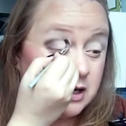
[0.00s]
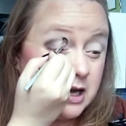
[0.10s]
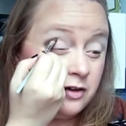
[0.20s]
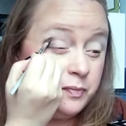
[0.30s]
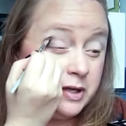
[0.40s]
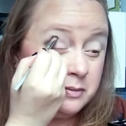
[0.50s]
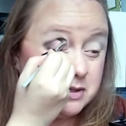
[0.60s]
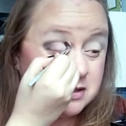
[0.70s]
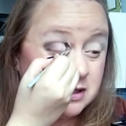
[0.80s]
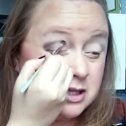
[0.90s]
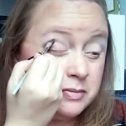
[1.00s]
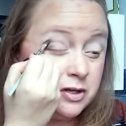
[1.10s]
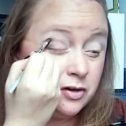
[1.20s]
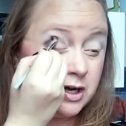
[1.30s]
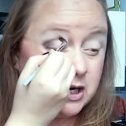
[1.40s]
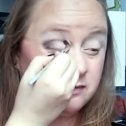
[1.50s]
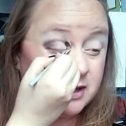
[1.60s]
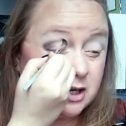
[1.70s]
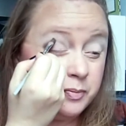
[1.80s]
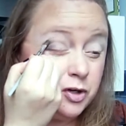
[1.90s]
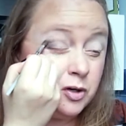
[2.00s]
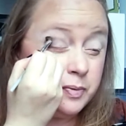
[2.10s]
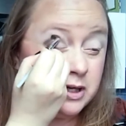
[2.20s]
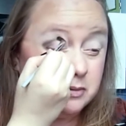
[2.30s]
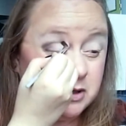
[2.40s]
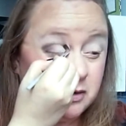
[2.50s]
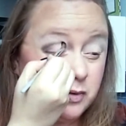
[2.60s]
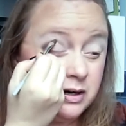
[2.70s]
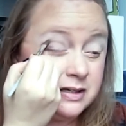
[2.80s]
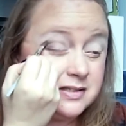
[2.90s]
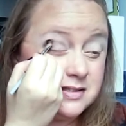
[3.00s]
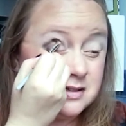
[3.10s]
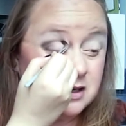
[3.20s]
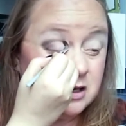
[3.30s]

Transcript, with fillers: have pigments in them that are kind of like a pure pigment where it's